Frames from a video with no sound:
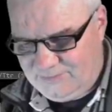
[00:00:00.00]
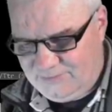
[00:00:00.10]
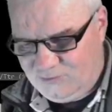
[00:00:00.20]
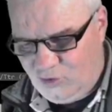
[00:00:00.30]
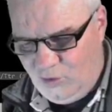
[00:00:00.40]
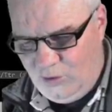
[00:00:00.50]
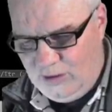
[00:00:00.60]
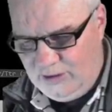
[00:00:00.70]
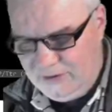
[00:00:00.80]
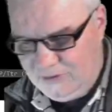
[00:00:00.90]

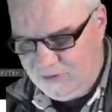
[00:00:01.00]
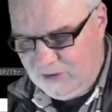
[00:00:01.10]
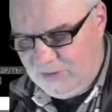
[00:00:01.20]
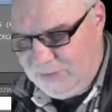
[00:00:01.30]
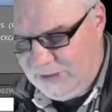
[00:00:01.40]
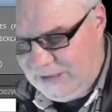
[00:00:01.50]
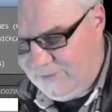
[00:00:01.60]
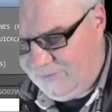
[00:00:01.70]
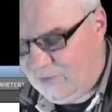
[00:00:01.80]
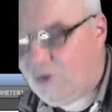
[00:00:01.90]
draw.
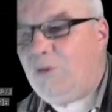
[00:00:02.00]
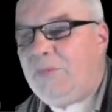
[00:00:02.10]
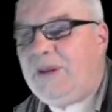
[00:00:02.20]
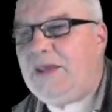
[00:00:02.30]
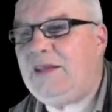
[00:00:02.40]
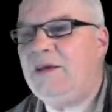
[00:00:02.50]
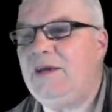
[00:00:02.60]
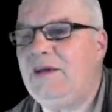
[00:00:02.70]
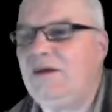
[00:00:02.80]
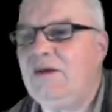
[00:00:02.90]
CP for copy.
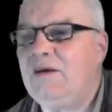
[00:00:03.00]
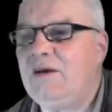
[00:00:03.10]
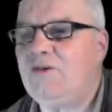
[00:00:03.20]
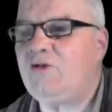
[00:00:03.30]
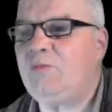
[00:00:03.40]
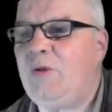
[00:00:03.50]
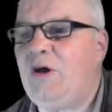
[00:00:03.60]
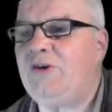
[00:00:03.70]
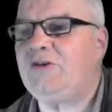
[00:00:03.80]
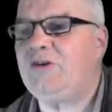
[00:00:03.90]

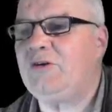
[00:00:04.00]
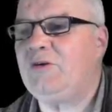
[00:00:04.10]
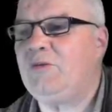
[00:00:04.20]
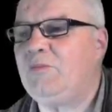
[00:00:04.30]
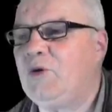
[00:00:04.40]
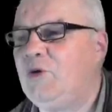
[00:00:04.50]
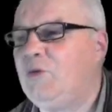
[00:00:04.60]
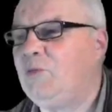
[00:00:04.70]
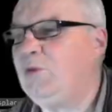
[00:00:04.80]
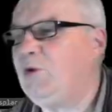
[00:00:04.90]
Spot.
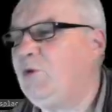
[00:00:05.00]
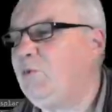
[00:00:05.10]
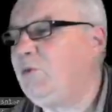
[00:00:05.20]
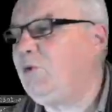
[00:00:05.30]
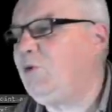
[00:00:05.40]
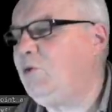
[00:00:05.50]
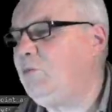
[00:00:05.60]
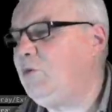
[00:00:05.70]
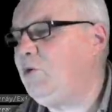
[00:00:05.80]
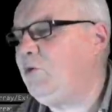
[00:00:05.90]
Boom, boom,
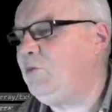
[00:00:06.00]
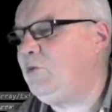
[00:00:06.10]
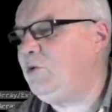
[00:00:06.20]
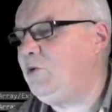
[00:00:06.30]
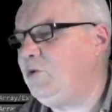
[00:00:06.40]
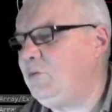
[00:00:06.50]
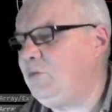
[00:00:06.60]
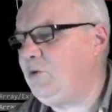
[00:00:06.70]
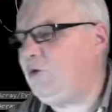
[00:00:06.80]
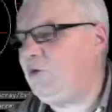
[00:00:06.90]
boom, boom, boom, boom,
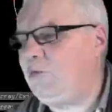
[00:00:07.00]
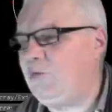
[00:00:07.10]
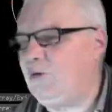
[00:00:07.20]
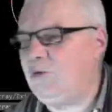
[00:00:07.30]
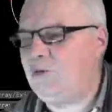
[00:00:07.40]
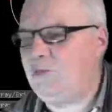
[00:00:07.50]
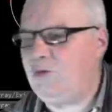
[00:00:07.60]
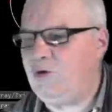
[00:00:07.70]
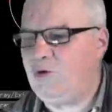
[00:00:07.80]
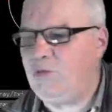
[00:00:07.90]
boom,
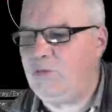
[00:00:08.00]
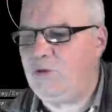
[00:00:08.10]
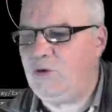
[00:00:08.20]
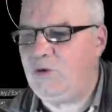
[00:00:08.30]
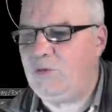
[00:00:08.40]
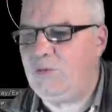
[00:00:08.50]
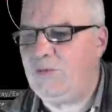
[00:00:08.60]
boom, boom.